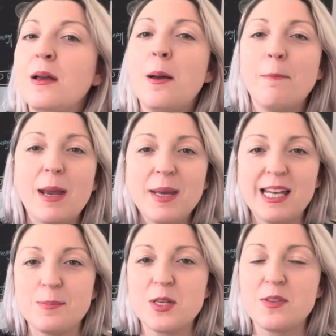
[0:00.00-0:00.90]
My main
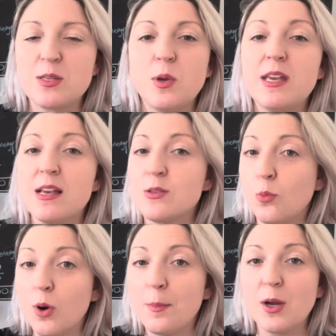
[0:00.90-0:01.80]
episode this week is
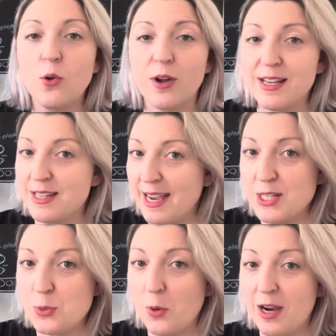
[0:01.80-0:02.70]
Warp According to
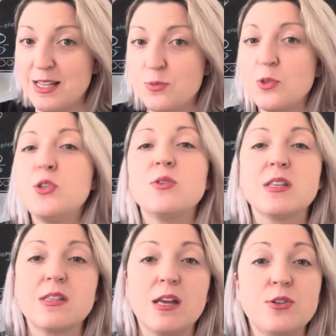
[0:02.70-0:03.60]
Enterprise, which
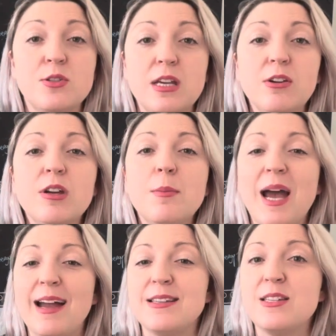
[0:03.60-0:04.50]
uses a
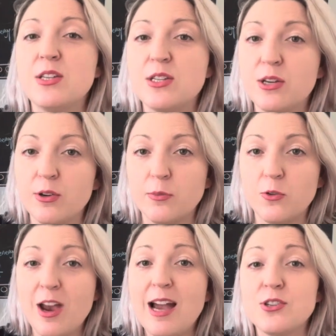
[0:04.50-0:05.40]
deuterium-antideuterium
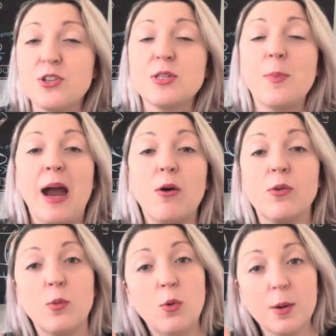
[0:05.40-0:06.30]
reaction to power
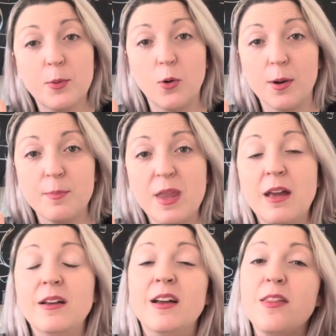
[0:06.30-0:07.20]
the warp core.
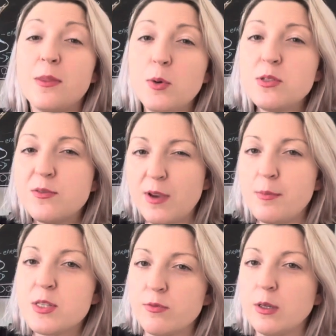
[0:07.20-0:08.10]
The most
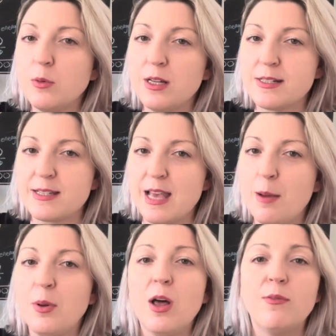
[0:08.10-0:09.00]
famous real-world
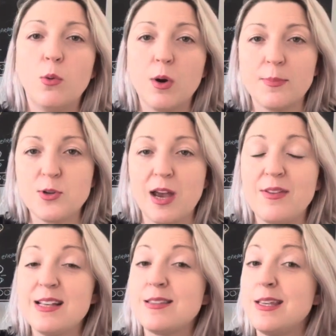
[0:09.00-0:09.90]
example of a warp drive
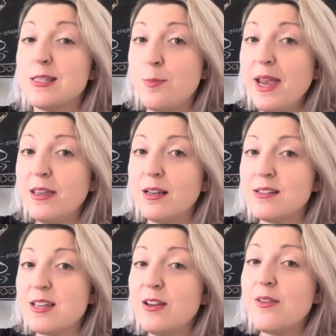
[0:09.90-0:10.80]
is the
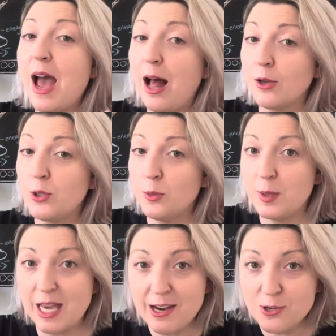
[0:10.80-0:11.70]
speculative
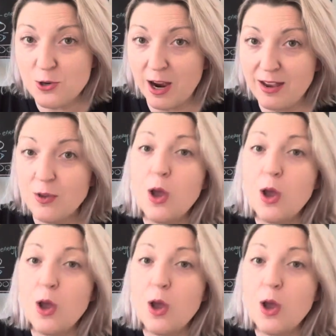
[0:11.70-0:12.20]
Alcubierre drive,